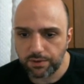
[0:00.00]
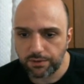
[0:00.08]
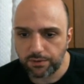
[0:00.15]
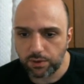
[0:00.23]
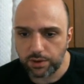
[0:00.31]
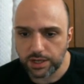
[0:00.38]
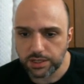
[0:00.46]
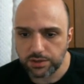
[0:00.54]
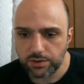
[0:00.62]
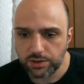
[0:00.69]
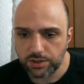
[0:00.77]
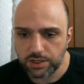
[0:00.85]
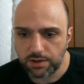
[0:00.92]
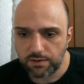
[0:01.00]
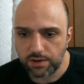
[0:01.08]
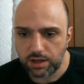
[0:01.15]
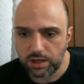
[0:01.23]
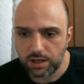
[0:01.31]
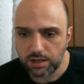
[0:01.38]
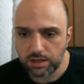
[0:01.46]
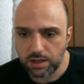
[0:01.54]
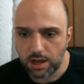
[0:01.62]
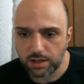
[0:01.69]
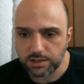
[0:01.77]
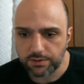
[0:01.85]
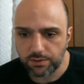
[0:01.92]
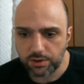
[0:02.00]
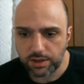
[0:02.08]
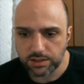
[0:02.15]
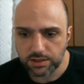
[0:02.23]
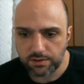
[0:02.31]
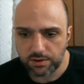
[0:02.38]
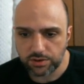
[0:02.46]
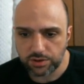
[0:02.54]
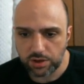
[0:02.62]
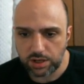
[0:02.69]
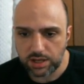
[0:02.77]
4,730